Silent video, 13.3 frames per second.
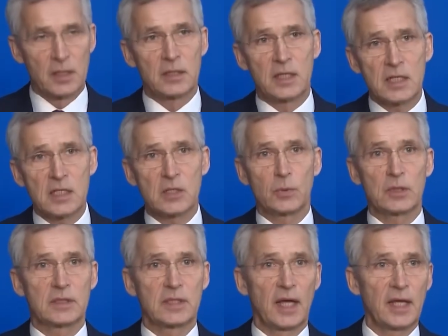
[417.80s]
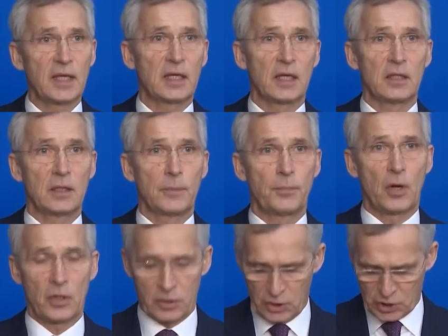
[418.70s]
This will take the
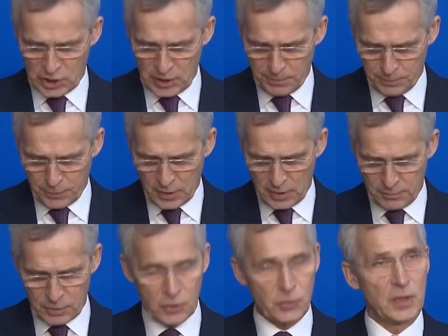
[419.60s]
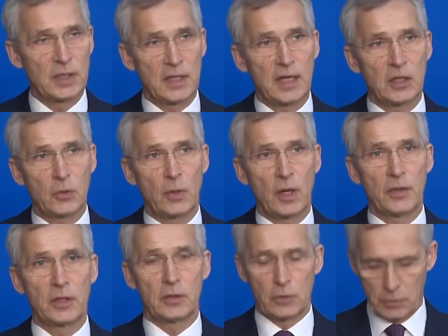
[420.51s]
partnership between NATO
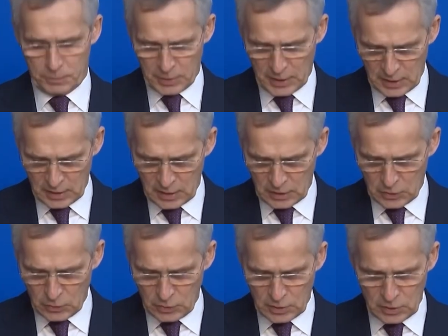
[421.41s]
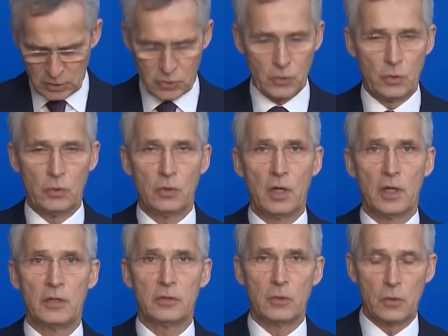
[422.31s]
and the European Union to
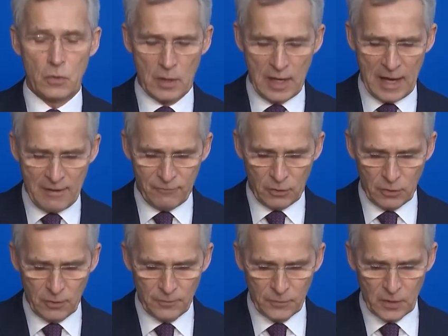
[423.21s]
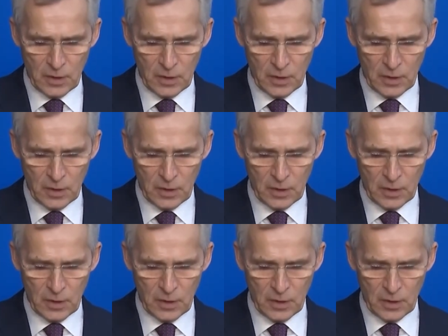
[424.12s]
a new level.